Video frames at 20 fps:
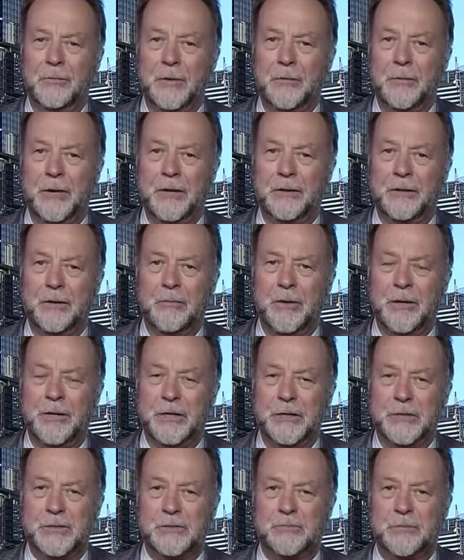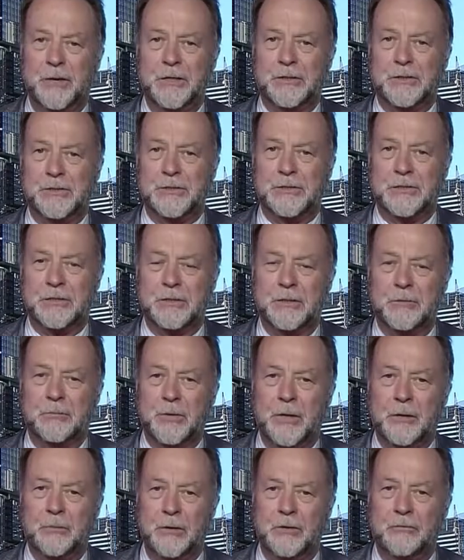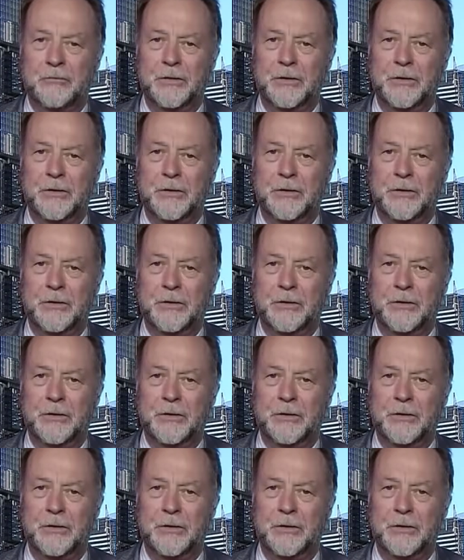they're making speeches to the people of